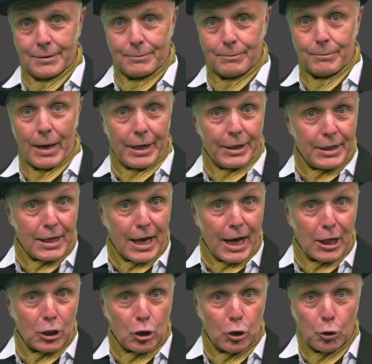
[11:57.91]
Many
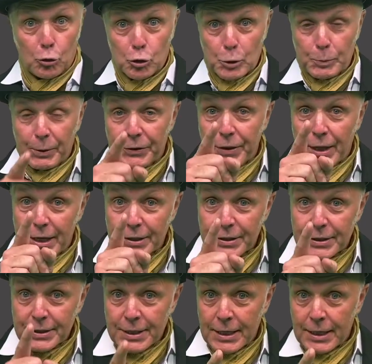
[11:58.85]
are closed, but they're
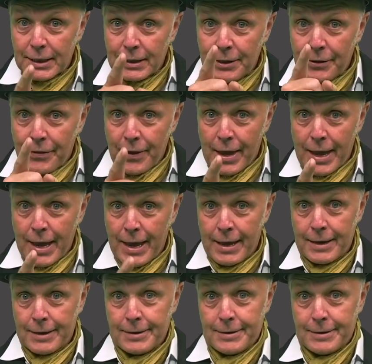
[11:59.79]
still there.